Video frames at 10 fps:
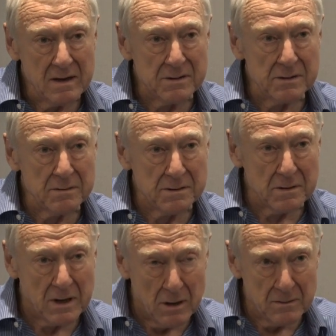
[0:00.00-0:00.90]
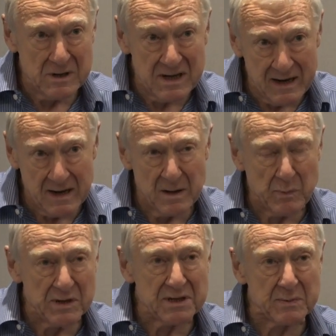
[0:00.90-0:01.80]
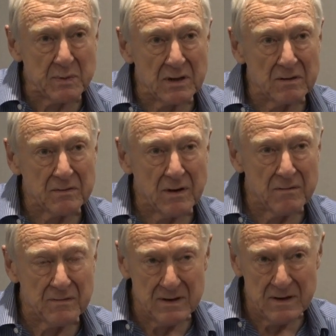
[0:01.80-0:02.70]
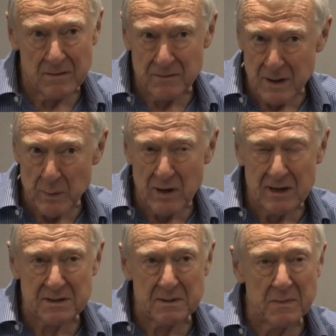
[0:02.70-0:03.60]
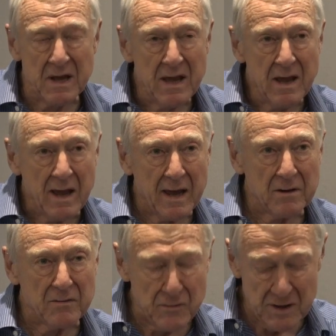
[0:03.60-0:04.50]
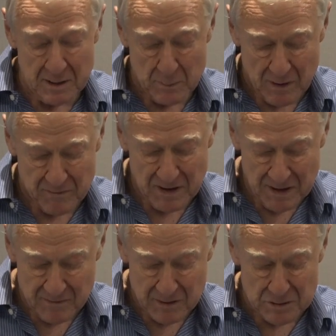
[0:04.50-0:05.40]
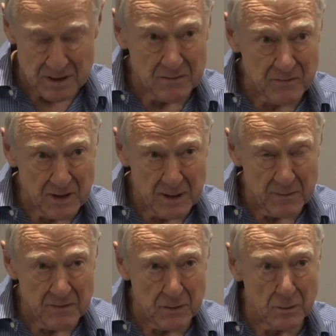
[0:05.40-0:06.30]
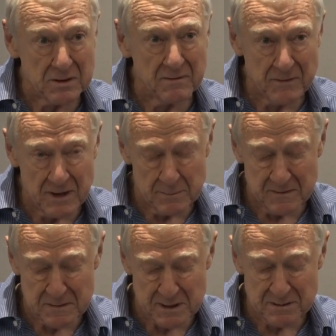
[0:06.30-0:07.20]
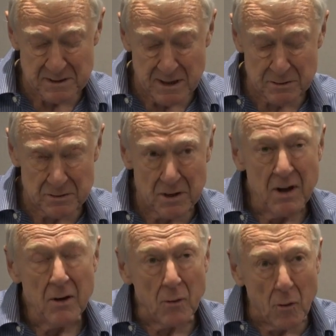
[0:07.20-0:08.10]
to hold dear the principle of liberalism and of freedom of the individual and freedom of thought and freedom of association.